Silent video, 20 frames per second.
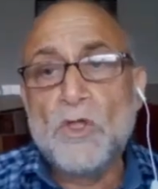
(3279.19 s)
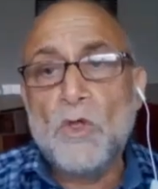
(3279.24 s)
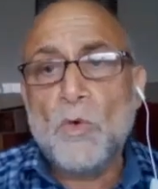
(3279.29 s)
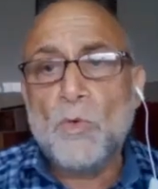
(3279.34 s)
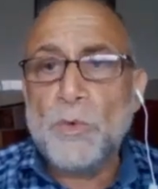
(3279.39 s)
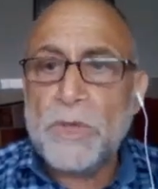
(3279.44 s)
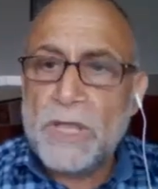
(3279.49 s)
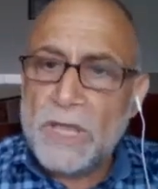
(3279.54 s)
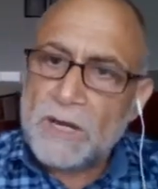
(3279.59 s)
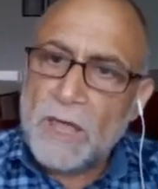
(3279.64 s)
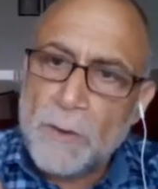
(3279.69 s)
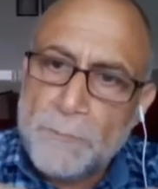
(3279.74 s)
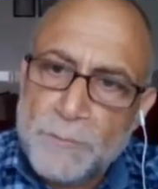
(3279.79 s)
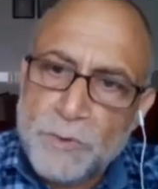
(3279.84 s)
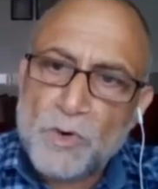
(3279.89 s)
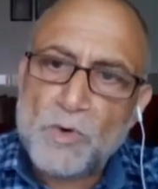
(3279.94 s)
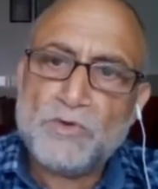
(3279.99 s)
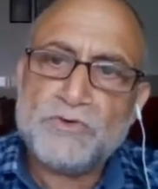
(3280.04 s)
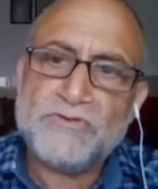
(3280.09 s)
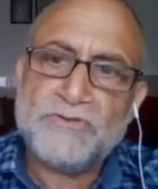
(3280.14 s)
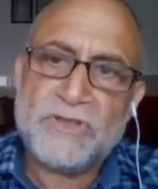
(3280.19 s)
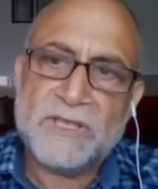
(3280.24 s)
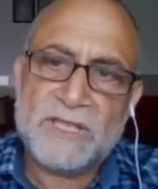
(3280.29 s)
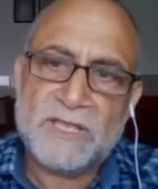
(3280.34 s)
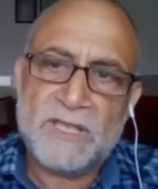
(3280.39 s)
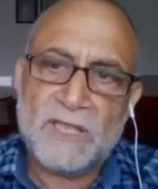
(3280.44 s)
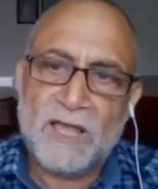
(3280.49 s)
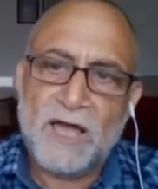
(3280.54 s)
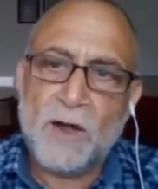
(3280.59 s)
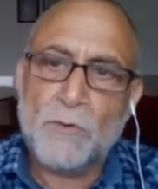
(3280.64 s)
we are
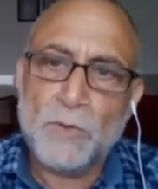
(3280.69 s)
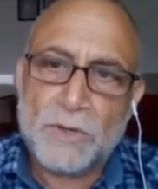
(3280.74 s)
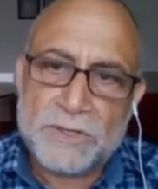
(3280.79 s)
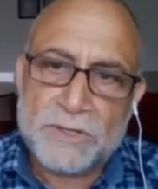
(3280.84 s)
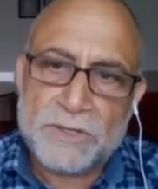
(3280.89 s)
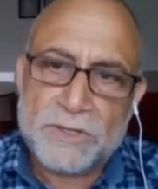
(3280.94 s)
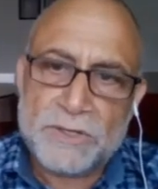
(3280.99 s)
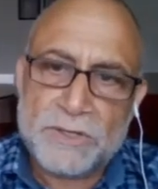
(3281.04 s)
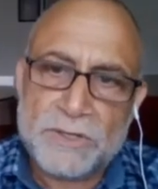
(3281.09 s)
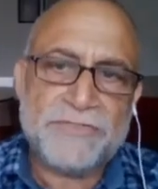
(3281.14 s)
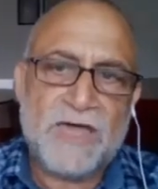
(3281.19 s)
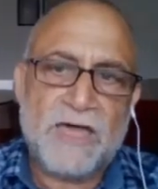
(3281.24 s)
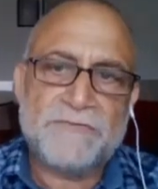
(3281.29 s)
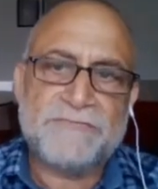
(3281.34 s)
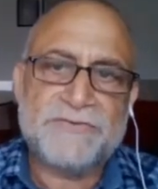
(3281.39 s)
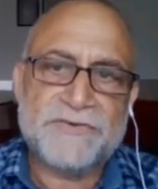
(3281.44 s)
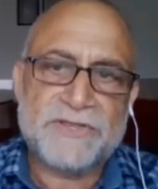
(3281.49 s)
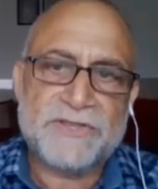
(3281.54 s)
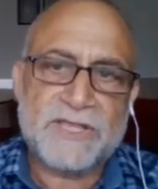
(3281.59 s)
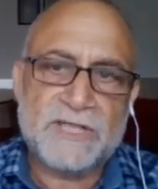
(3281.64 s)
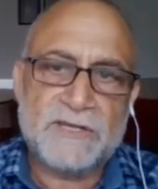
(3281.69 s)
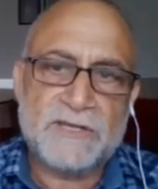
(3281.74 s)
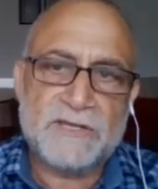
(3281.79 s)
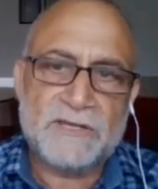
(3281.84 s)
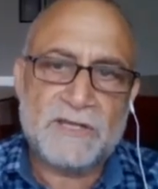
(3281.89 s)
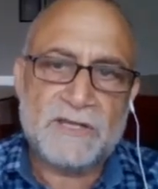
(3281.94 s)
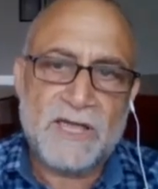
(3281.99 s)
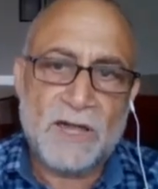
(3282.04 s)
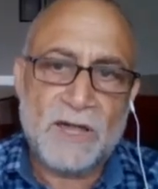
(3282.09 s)
approaching our South African